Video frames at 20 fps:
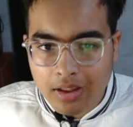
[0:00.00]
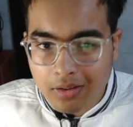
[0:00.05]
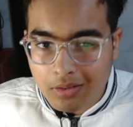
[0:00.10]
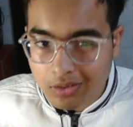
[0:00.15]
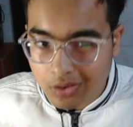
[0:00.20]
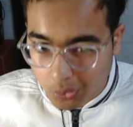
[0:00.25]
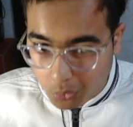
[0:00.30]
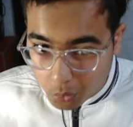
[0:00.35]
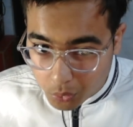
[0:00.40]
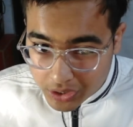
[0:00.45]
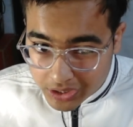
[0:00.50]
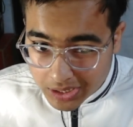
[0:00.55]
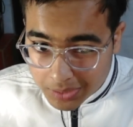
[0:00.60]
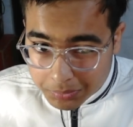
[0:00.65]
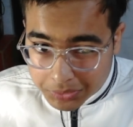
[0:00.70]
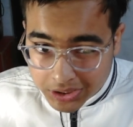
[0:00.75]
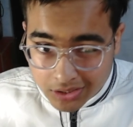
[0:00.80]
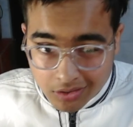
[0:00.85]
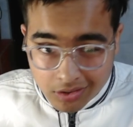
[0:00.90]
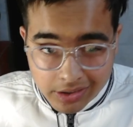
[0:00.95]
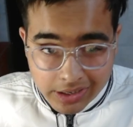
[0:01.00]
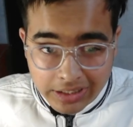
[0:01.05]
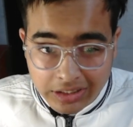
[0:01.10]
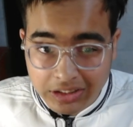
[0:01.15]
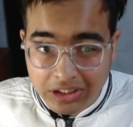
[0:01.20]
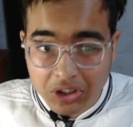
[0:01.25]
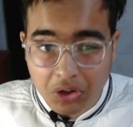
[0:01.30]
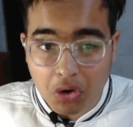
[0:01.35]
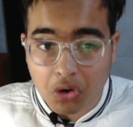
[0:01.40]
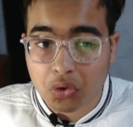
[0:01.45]
The queen comes here, knight
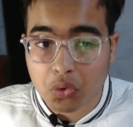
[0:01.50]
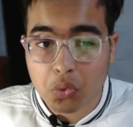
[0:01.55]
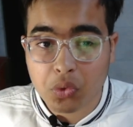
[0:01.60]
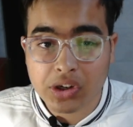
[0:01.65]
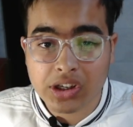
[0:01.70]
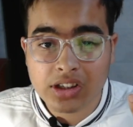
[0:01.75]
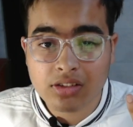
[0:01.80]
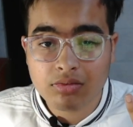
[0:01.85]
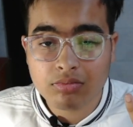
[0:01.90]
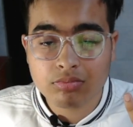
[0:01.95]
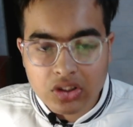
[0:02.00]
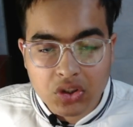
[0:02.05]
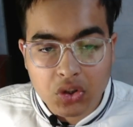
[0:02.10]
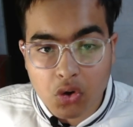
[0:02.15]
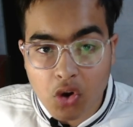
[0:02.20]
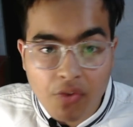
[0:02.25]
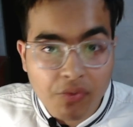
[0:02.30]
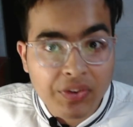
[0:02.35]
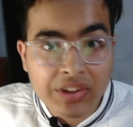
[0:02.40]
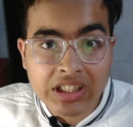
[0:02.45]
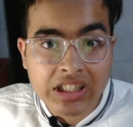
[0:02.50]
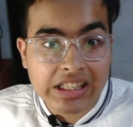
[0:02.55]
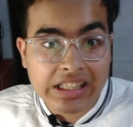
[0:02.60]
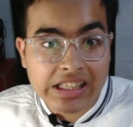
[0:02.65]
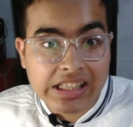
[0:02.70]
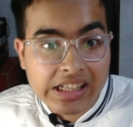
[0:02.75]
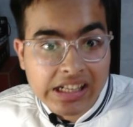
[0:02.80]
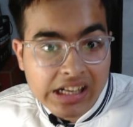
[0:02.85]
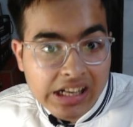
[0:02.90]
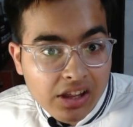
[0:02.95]
take on queen. So obviously
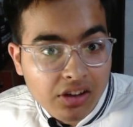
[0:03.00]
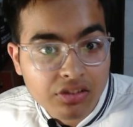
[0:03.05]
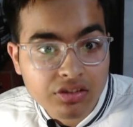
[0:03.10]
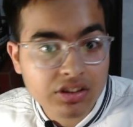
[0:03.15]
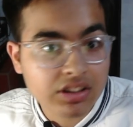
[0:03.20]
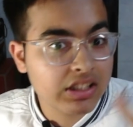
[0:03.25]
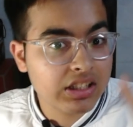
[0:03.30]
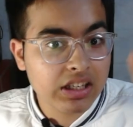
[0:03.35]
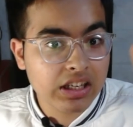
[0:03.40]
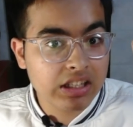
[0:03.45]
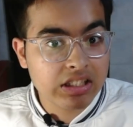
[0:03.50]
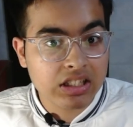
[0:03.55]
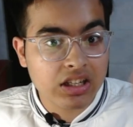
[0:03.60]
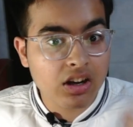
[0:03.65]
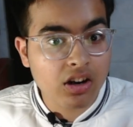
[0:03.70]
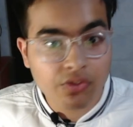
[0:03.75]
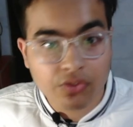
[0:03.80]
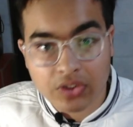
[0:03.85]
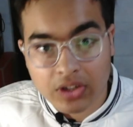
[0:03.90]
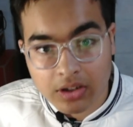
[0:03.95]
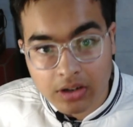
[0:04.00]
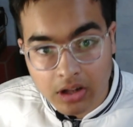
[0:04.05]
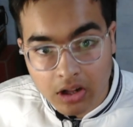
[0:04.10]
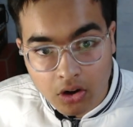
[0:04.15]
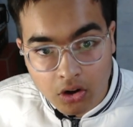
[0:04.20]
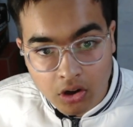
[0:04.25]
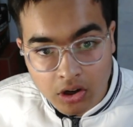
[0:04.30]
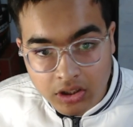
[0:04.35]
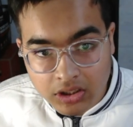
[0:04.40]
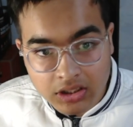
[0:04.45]
he loves his girlfriend a
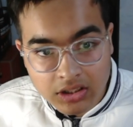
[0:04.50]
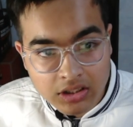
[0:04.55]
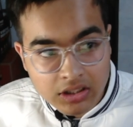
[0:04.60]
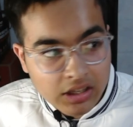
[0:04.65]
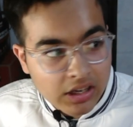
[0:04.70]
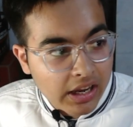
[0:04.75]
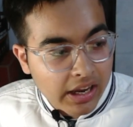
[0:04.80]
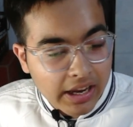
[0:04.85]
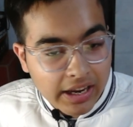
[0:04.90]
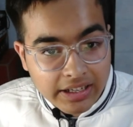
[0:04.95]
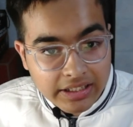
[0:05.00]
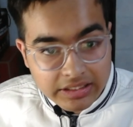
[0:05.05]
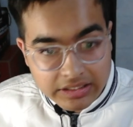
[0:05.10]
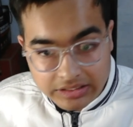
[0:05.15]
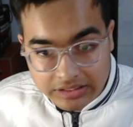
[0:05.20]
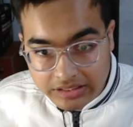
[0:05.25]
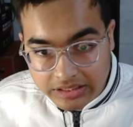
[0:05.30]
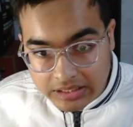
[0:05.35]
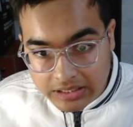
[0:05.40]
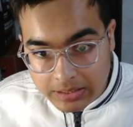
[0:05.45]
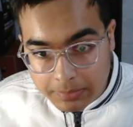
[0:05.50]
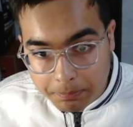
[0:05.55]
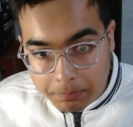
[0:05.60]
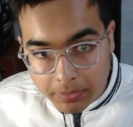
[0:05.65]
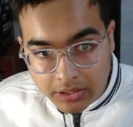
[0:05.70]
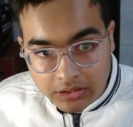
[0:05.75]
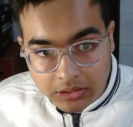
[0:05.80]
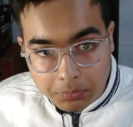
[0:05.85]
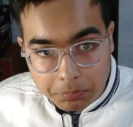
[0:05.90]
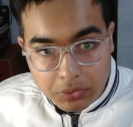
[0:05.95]
lot. Hence he'll
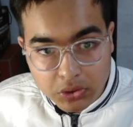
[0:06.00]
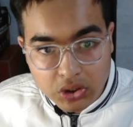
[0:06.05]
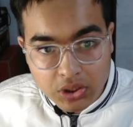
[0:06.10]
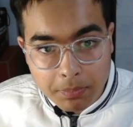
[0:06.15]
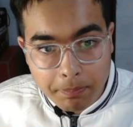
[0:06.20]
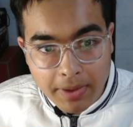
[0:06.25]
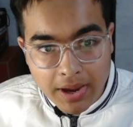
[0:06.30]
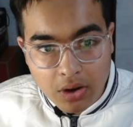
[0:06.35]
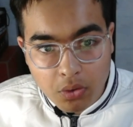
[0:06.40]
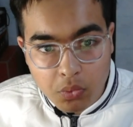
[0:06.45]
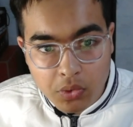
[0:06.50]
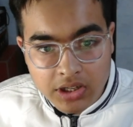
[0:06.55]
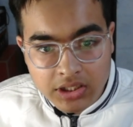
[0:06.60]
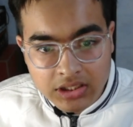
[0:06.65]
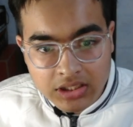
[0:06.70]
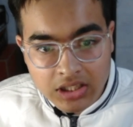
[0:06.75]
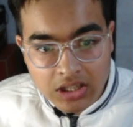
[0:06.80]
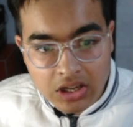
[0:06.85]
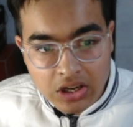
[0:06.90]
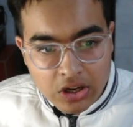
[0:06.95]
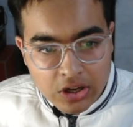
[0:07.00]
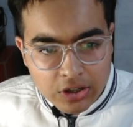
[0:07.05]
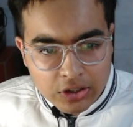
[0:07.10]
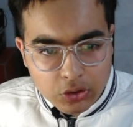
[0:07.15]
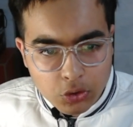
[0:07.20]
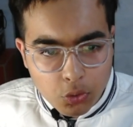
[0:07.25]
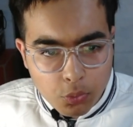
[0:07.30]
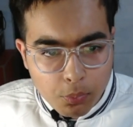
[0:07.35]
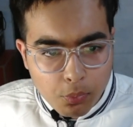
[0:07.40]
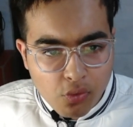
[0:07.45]
play the bishop backwards.
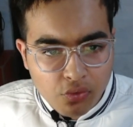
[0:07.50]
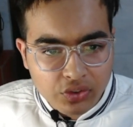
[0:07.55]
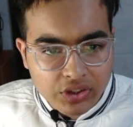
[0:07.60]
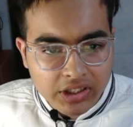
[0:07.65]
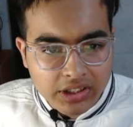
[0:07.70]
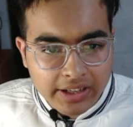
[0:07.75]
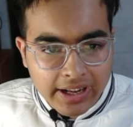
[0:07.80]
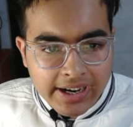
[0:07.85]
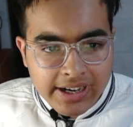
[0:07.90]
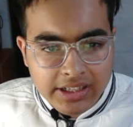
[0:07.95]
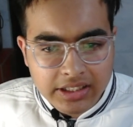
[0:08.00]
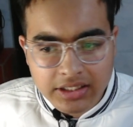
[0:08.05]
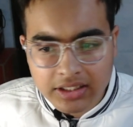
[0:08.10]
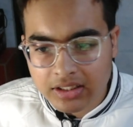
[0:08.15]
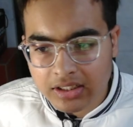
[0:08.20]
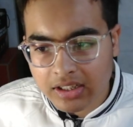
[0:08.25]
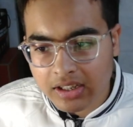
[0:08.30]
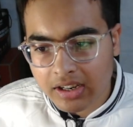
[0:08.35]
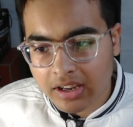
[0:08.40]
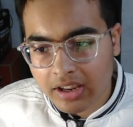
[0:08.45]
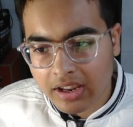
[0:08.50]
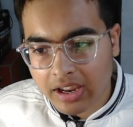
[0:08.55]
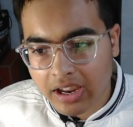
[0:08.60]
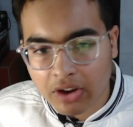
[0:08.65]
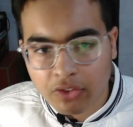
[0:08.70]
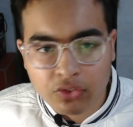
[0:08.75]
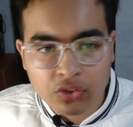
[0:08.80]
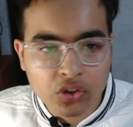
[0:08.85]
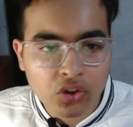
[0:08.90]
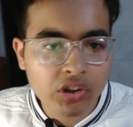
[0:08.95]
You move the knight,
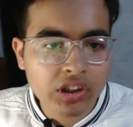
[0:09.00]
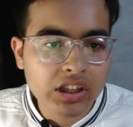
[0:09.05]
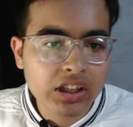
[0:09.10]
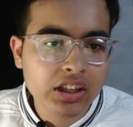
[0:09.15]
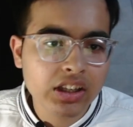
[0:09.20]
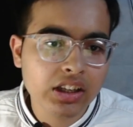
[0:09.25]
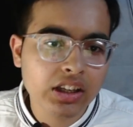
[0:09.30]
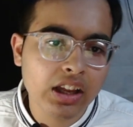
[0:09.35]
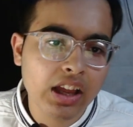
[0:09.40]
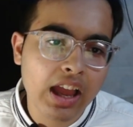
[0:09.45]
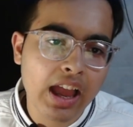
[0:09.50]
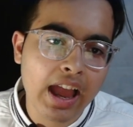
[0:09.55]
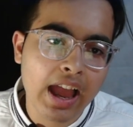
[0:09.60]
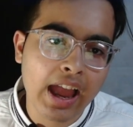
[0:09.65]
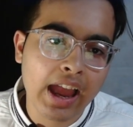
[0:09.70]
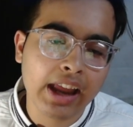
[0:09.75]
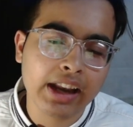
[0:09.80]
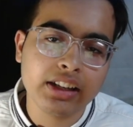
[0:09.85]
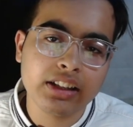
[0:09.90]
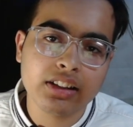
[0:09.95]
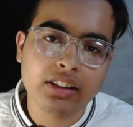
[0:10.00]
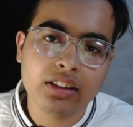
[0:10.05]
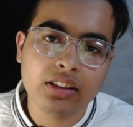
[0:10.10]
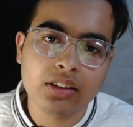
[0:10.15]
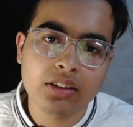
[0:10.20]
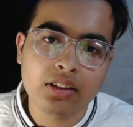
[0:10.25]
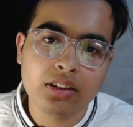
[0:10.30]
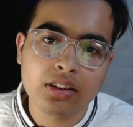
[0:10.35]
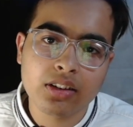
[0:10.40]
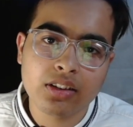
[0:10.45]
f3, and
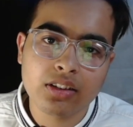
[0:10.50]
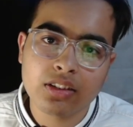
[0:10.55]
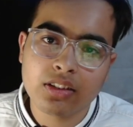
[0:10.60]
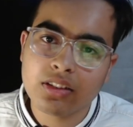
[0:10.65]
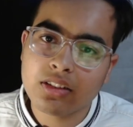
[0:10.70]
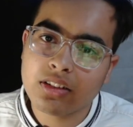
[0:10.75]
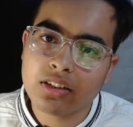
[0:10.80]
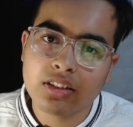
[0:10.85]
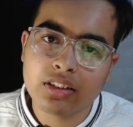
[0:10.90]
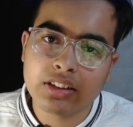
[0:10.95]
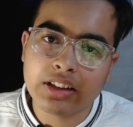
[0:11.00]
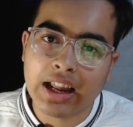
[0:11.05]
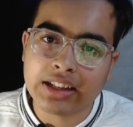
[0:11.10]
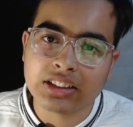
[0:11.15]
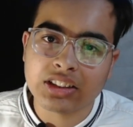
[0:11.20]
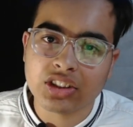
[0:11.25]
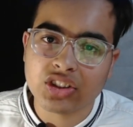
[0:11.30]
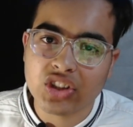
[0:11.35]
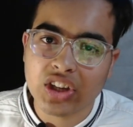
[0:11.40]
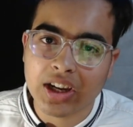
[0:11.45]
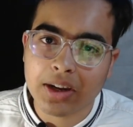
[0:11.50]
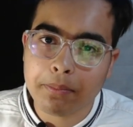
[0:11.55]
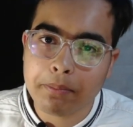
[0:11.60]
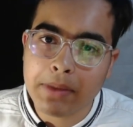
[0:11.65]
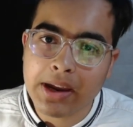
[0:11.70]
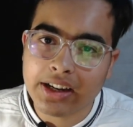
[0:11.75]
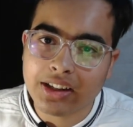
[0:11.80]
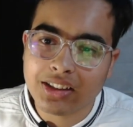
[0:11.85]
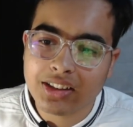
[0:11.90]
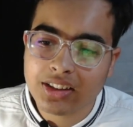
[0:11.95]
that's a
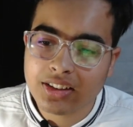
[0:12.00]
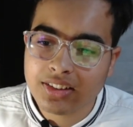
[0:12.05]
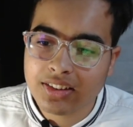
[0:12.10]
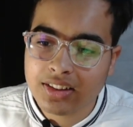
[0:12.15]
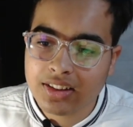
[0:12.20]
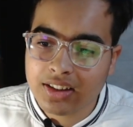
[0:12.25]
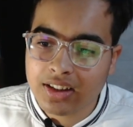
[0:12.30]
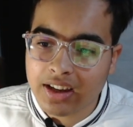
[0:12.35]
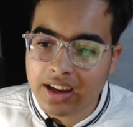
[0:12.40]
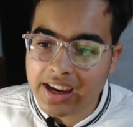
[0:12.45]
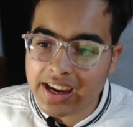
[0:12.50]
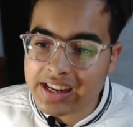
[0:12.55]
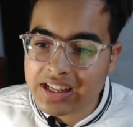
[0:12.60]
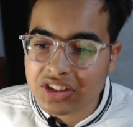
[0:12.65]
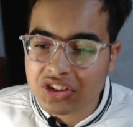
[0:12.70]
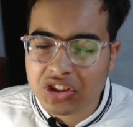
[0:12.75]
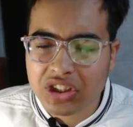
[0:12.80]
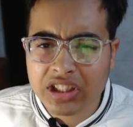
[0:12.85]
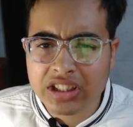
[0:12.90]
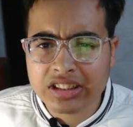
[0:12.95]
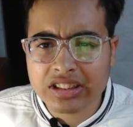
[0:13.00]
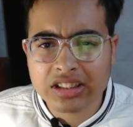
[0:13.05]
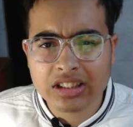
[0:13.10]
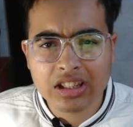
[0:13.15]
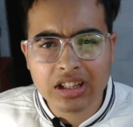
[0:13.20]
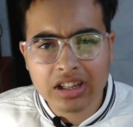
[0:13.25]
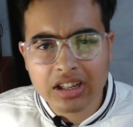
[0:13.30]
checkmate in just